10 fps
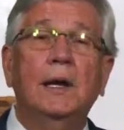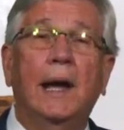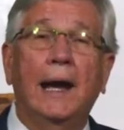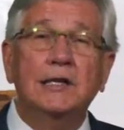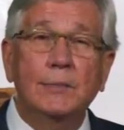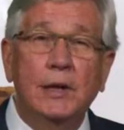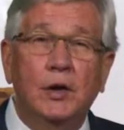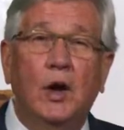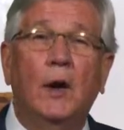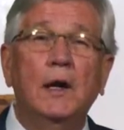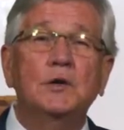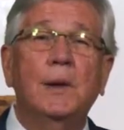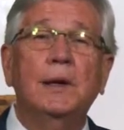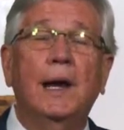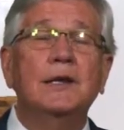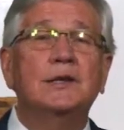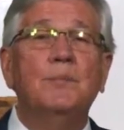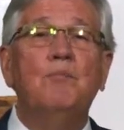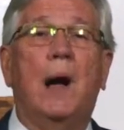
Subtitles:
and some encouragement and some